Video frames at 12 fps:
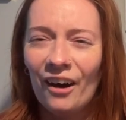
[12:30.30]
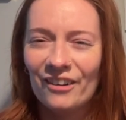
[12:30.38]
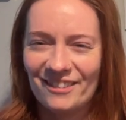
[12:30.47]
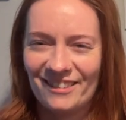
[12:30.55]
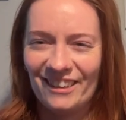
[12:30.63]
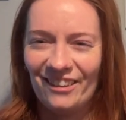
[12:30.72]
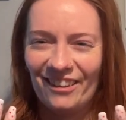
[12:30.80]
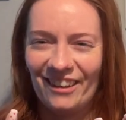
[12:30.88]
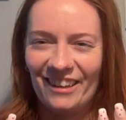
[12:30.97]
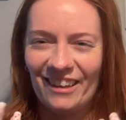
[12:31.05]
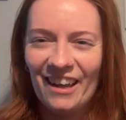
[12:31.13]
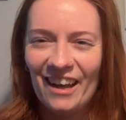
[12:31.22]
Still on
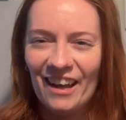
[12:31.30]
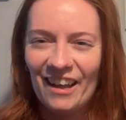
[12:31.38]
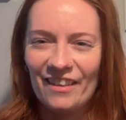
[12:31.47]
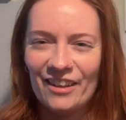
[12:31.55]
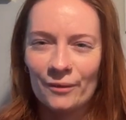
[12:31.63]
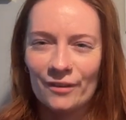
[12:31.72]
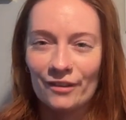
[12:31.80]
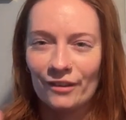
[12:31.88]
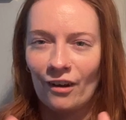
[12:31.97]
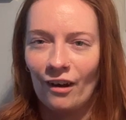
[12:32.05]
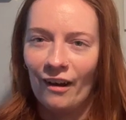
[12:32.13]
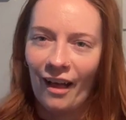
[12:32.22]
the, these ones are
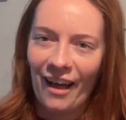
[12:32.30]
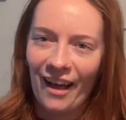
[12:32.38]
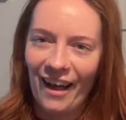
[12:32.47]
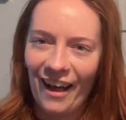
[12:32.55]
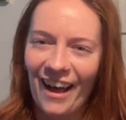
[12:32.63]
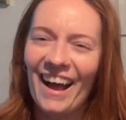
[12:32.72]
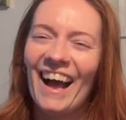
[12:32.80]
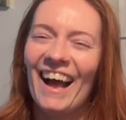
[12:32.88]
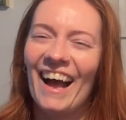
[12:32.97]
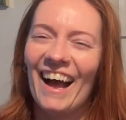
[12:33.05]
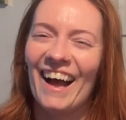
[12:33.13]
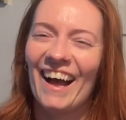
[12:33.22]
not.
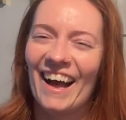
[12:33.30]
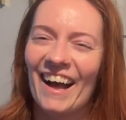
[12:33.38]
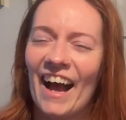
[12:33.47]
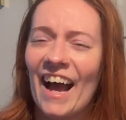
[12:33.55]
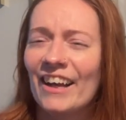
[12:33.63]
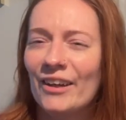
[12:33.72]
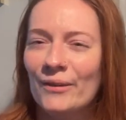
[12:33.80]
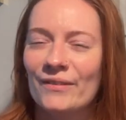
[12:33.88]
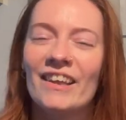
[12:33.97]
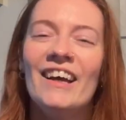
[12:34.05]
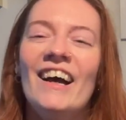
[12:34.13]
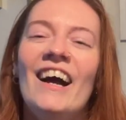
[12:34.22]
Hang loose.
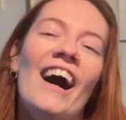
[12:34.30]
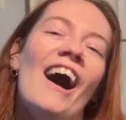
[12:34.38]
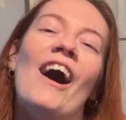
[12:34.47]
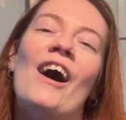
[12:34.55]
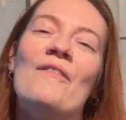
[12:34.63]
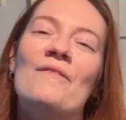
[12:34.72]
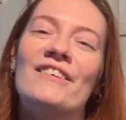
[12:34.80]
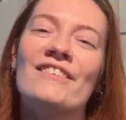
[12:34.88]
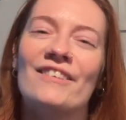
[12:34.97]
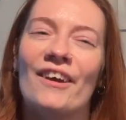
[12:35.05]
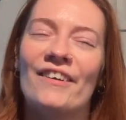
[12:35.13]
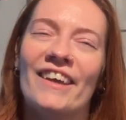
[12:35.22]
Um,
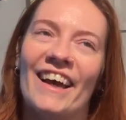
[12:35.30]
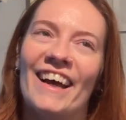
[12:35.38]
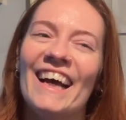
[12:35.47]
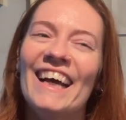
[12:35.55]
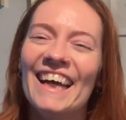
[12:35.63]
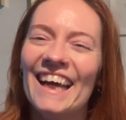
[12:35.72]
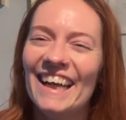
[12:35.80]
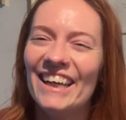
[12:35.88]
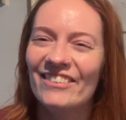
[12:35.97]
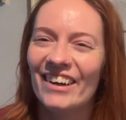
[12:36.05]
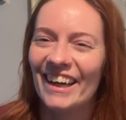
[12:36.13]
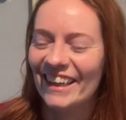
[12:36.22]
so yeah,
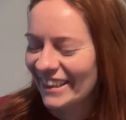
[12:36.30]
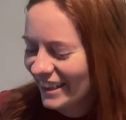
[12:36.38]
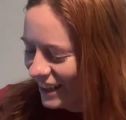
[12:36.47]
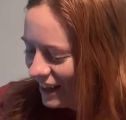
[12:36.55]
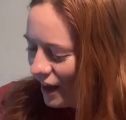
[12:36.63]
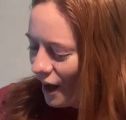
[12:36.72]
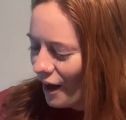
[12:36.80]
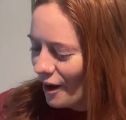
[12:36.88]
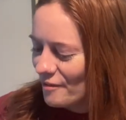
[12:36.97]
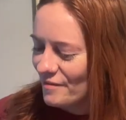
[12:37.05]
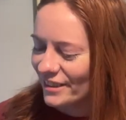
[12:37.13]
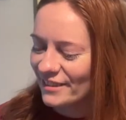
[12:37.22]
anyway,
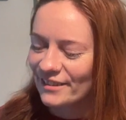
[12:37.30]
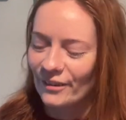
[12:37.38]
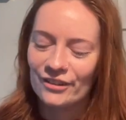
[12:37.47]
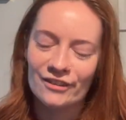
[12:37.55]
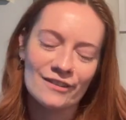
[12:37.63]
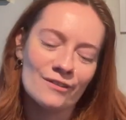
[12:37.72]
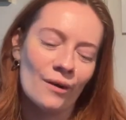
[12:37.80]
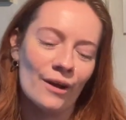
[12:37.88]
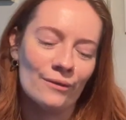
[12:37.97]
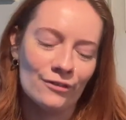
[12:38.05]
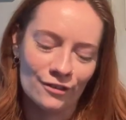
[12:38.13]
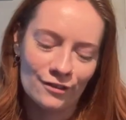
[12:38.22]
um, so I just thought I
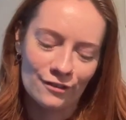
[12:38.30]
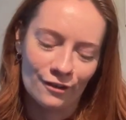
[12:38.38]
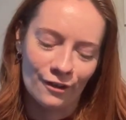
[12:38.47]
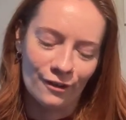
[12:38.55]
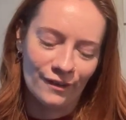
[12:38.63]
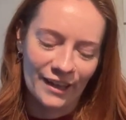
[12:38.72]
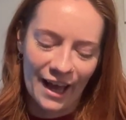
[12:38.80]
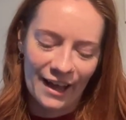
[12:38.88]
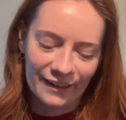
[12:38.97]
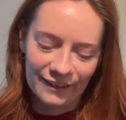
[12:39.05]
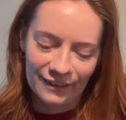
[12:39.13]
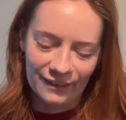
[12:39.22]
would just do, yeah, a
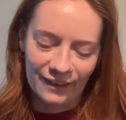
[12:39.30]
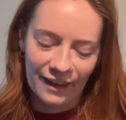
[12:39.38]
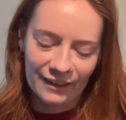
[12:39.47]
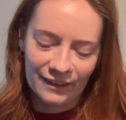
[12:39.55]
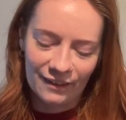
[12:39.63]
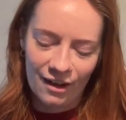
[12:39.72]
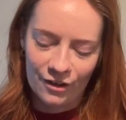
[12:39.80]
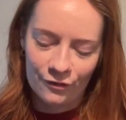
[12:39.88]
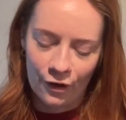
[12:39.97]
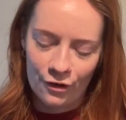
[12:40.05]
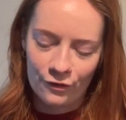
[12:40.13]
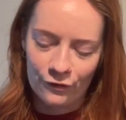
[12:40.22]
little, a little kind of
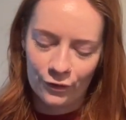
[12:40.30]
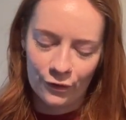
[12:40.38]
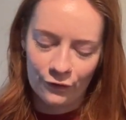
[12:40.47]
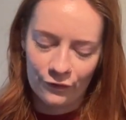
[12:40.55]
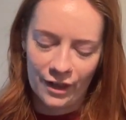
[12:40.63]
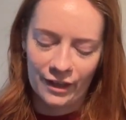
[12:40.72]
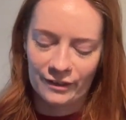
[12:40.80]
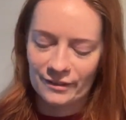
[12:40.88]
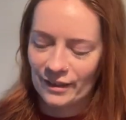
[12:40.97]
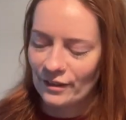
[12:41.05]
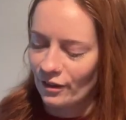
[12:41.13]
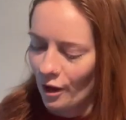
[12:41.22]
overview of things
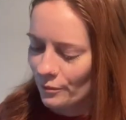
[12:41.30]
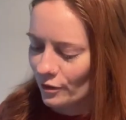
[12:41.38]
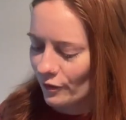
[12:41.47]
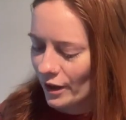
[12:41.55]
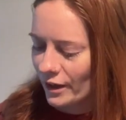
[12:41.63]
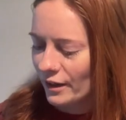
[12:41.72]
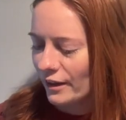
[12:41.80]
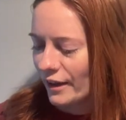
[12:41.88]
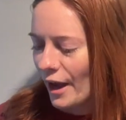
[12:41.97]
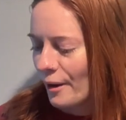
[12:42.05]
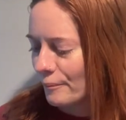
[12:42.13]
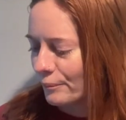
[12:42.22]
in terms of like, yeah,